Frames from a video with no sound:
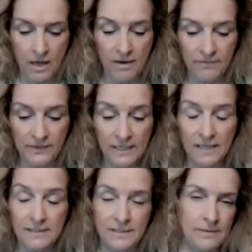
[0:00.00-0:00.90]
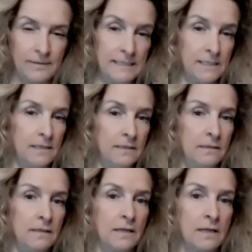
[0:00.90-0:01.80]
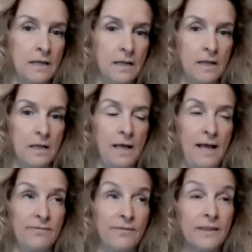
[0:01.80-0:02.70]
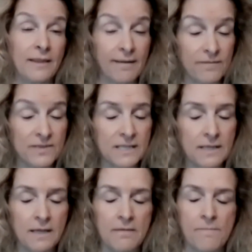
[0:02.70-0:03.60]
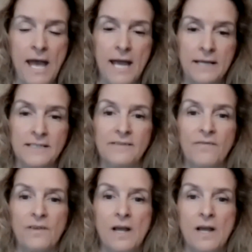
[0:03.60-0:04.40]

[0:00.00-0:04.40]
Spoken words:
of incarceration I've lived the impact of